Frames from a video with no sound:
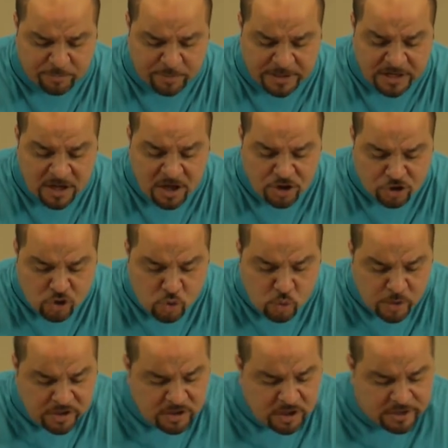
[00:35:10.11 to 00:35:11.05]
but you
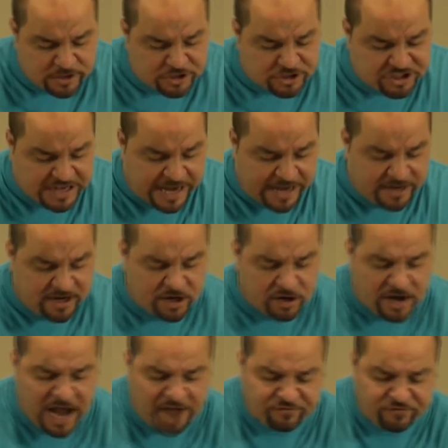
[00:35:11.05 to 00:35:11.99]
will understand
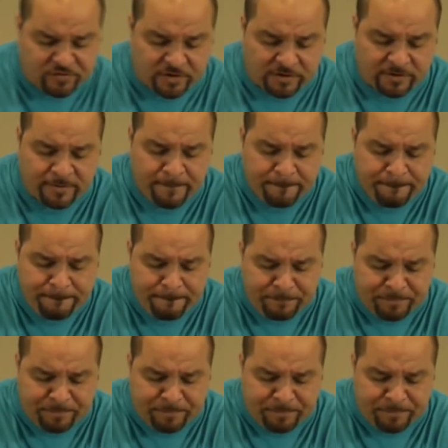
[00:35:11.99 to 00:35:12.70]
hereafter.